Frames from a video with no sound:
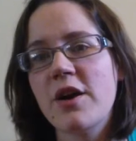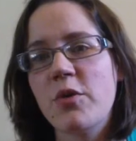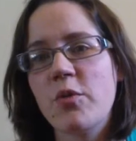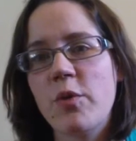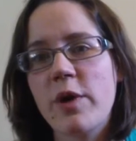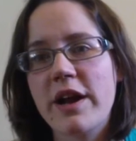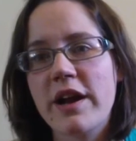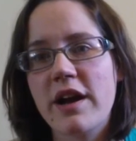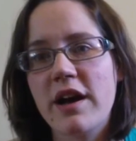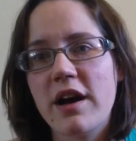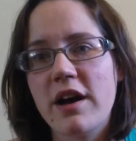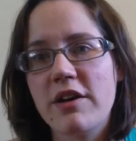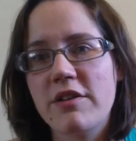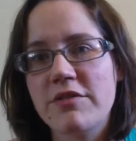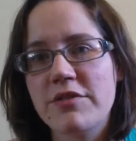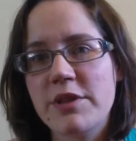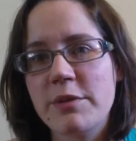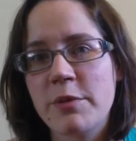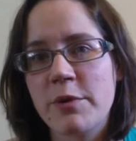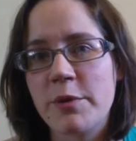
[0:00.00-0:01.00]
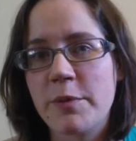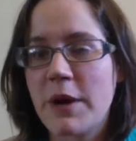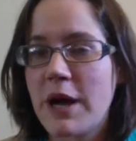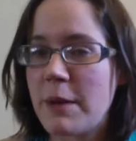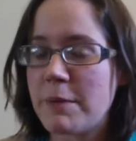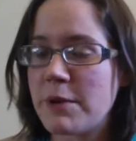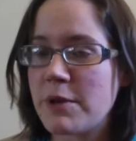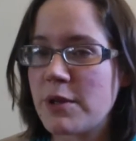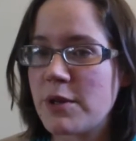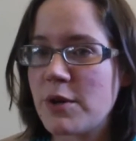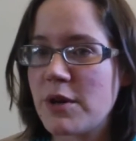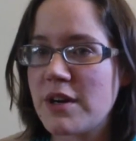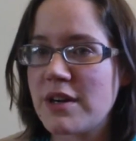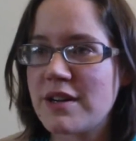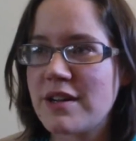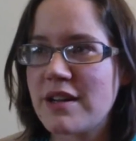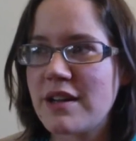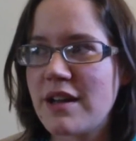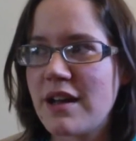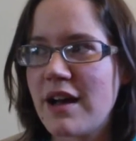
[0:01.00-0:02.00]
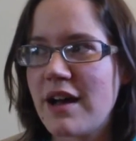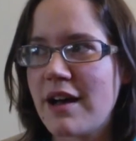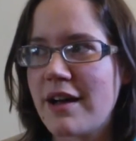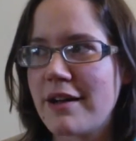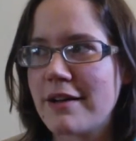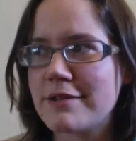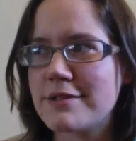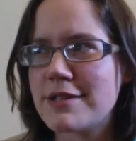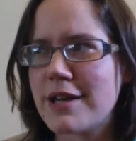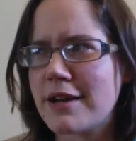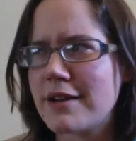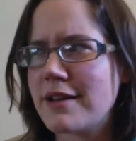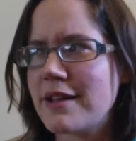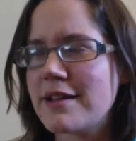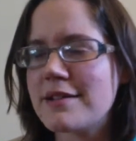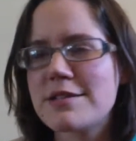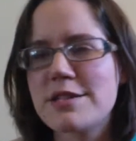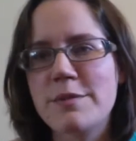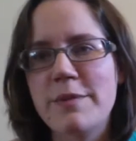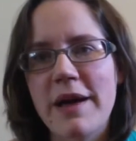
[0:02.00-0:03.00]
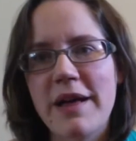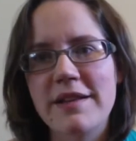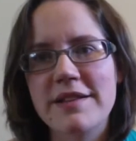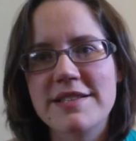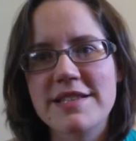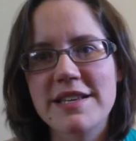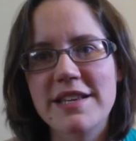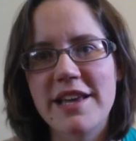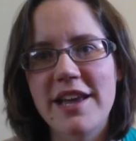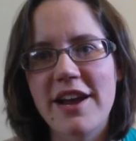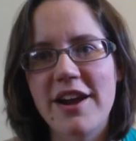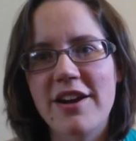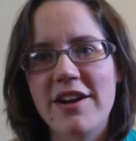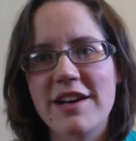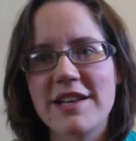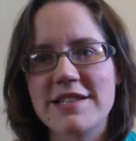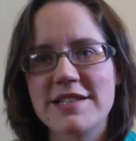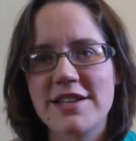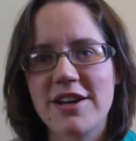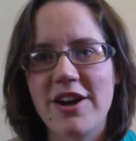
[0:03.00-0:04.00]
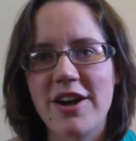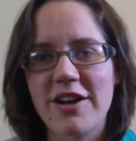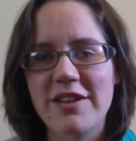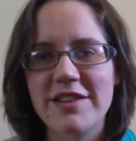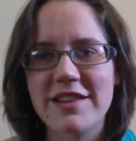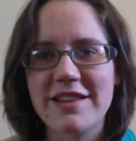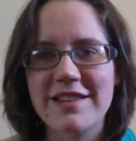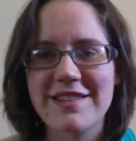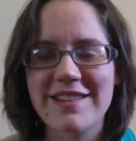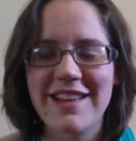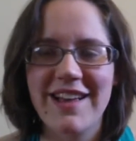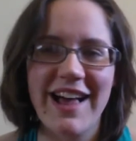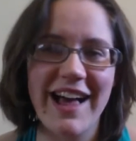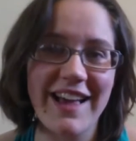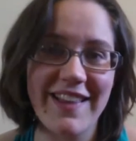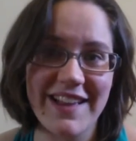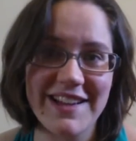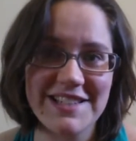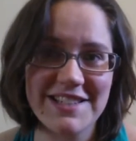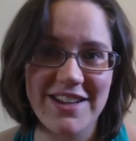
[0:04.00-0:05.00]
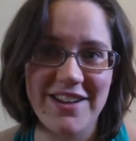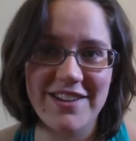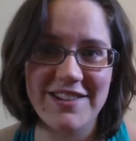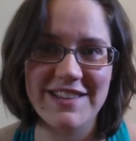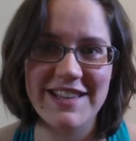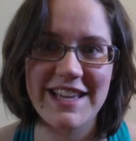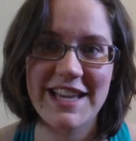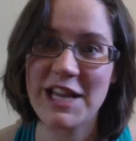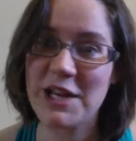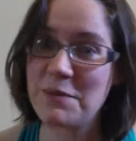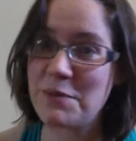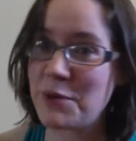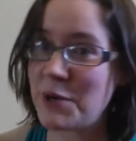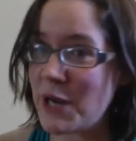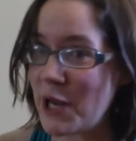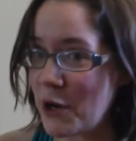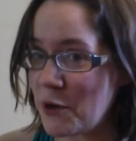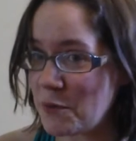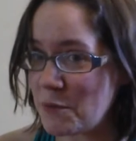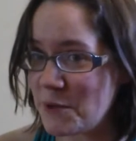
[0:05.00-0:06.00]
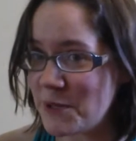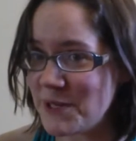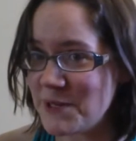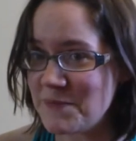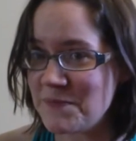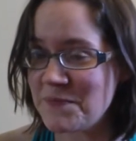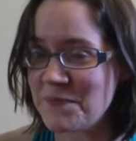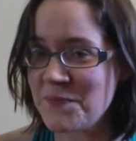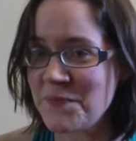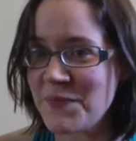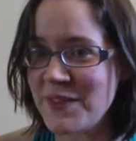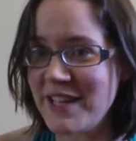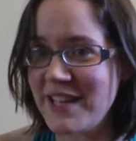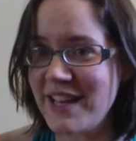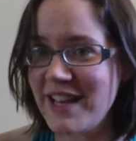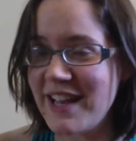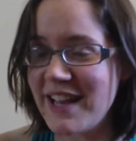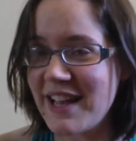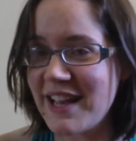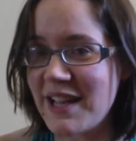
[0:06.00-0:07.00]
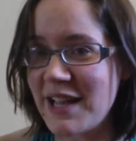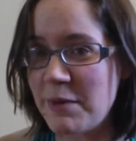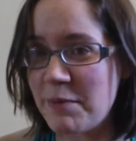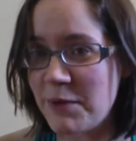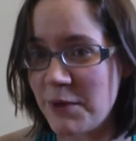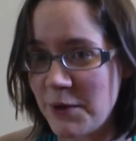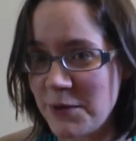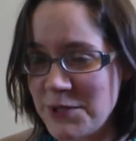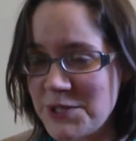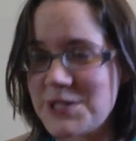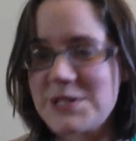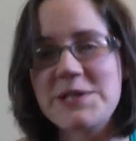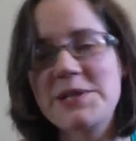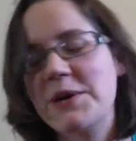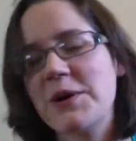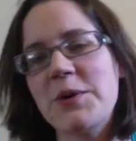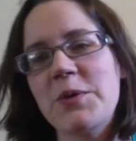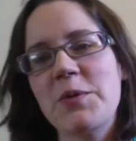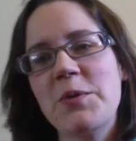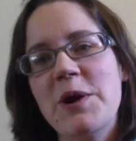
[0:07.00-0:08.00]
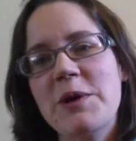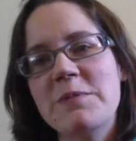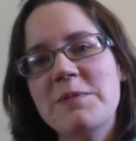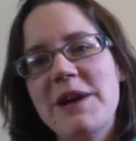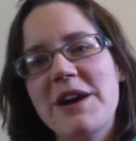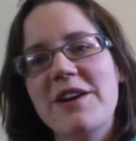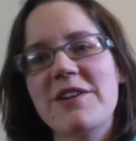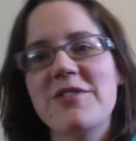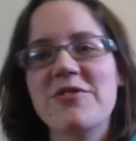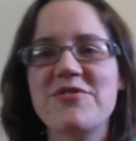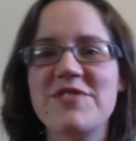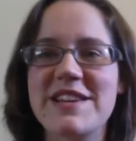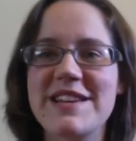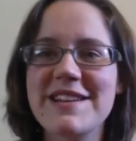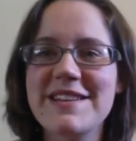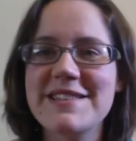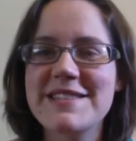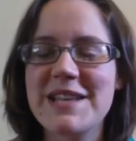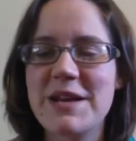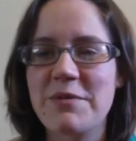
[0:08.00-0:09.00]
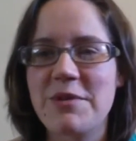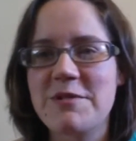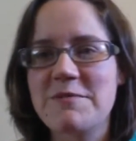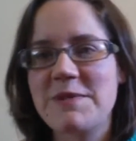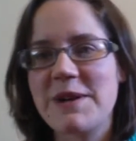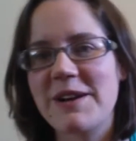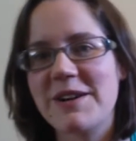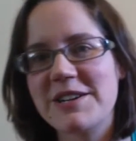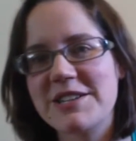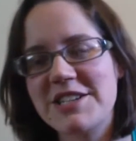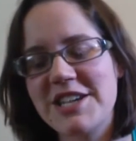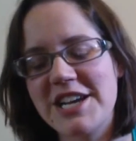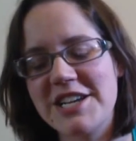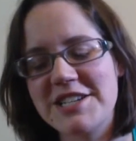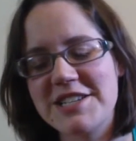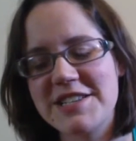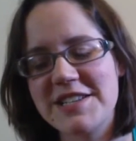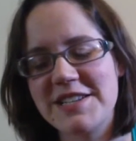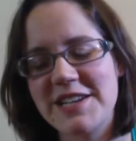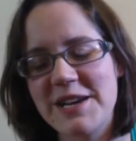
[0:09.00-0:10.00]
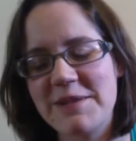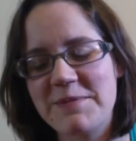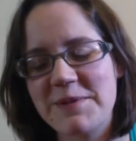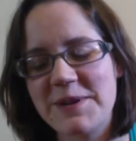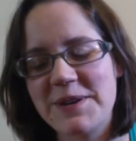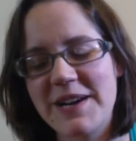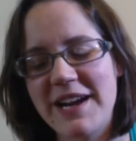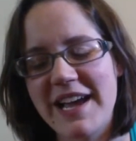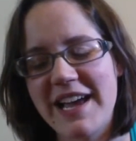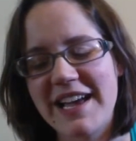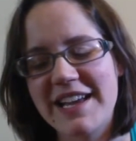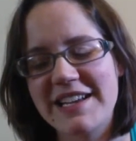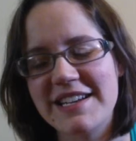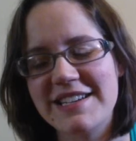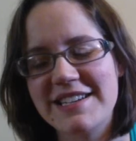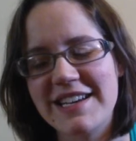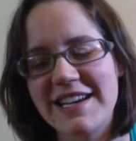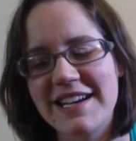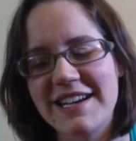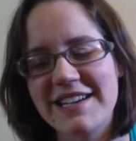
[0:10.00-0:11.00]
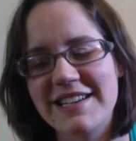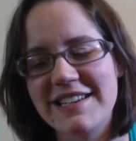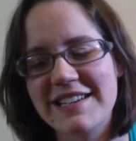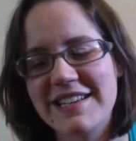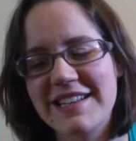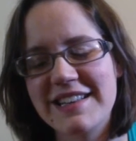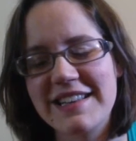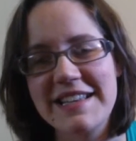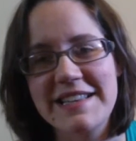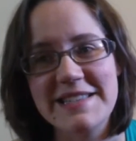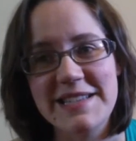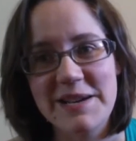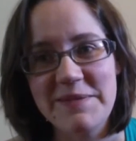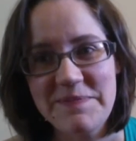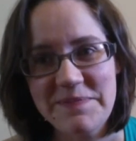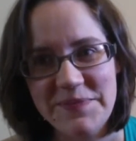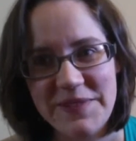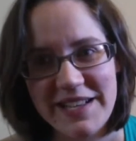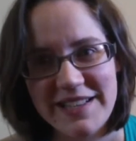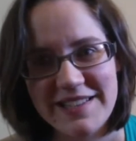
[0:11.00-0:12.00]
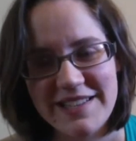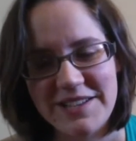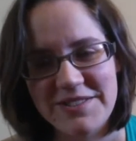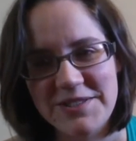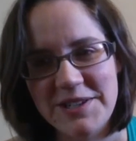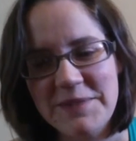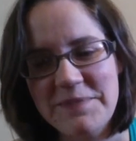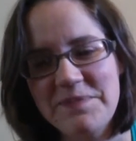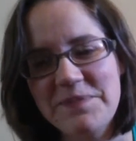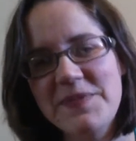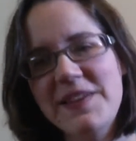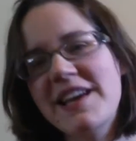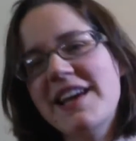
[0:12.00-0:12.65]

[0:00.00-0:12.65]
One of the more popular techniques to balancing care is called, I like to call it the input-output approach. So one parent feeds and one parent changes the diaper and cleans up, etc.